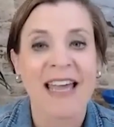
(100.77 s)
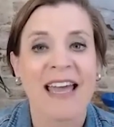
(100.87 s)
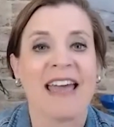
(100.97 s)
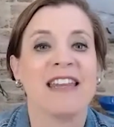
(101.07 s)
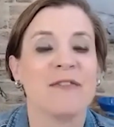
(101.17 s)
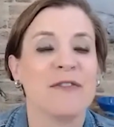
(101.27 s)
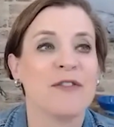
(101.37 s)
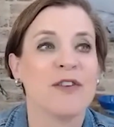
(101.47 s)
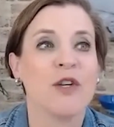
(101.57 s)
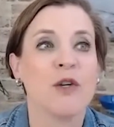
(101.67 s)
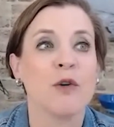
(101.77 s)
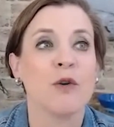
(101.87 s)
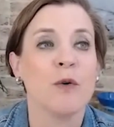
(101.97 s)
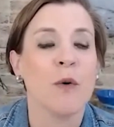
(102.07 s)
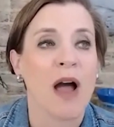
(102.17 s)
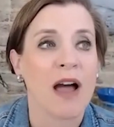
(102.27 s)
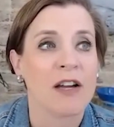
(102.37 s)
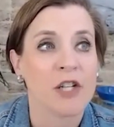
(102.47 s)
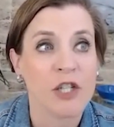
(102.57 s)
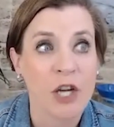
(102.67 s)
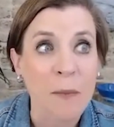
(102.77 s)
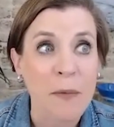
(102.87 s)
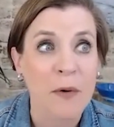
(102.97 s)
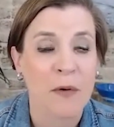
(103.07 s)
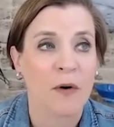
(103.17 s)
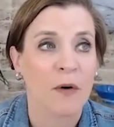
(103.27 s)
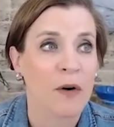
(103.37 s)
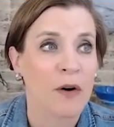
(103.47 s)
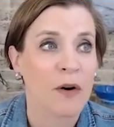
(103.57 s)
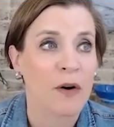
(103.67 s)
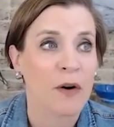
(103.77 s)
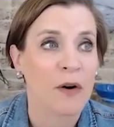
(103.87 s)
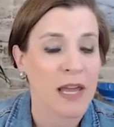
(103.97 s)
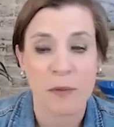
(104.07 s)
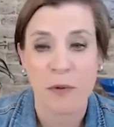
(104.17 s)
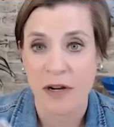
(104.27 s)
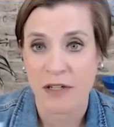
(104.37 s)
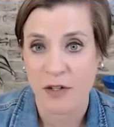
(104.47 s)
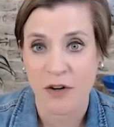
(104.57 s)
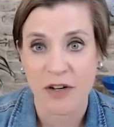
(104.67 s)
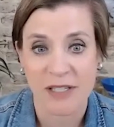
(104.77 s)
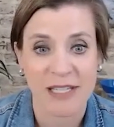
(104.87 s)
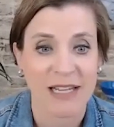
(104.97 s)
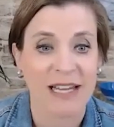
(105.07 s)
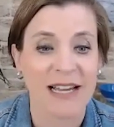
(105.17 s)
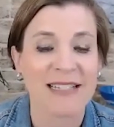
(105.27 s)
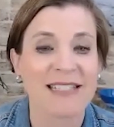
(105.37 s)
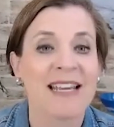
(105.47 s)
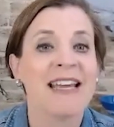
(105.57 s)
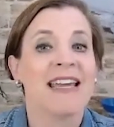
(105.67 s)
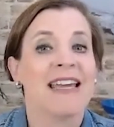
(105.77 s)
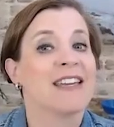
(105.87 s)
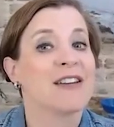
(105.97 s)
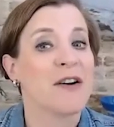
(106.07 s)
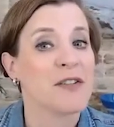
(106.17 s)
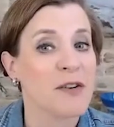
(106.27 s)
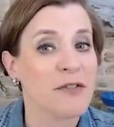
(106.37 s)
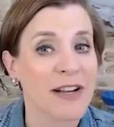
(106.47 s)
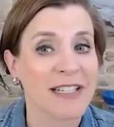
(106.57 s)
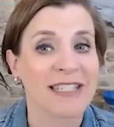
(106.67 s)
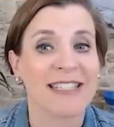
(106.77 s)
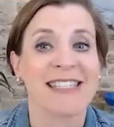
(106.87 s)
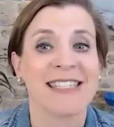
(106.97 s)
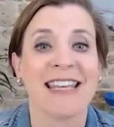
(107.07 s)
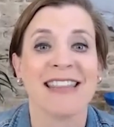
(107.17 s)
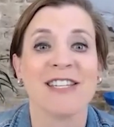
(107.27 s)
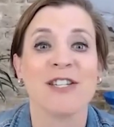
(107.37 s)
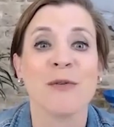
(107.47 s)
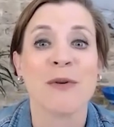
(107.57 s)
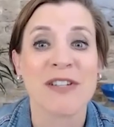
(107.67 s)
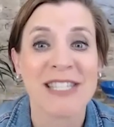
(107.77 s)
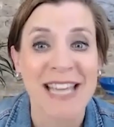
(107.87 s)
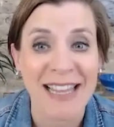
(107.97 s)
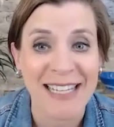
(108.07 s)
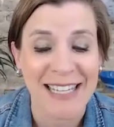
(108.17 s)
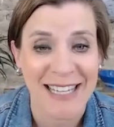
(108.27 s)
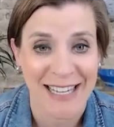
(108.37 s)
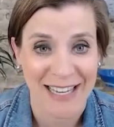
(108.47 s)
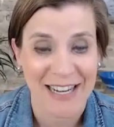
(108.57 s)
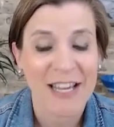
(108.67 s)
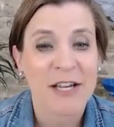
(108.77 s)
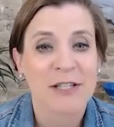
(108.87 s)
And if you ship or take products across state lines, it can also affect the state that you are selling in.